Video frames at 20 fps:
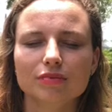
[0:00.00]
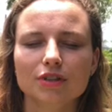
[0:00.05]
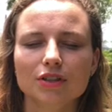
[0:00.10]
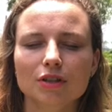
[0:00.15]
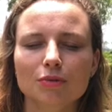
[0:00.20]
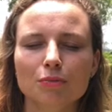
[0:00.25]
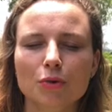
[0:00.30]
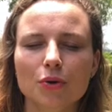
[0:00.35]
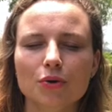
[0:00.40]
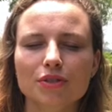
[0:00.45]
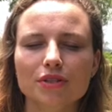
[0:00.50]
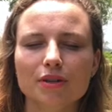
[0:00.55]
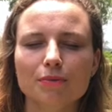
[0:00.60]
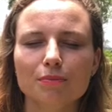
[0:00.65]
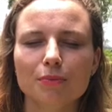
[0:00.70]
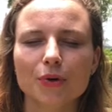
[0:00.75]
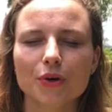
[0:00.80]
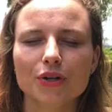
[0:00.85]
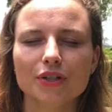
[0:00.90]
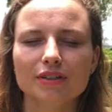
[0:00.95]
The most
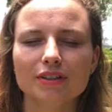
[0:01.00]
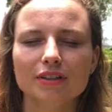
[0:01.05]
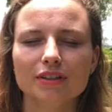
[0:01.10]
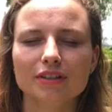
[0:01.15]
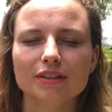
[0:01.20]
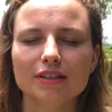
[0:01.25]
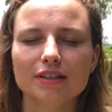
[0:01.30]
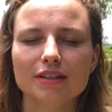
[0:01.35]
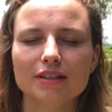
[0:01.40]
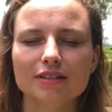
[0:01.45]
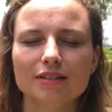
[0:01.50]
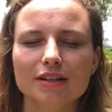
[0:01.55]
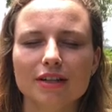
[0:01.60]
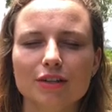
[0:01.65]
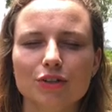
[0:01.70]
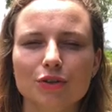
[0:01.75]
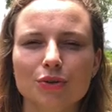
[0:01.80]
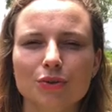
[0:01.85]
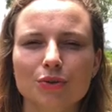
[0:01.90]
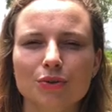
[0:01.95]
important is
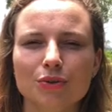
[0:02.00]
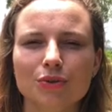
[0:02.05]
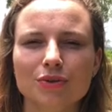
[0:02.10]
that you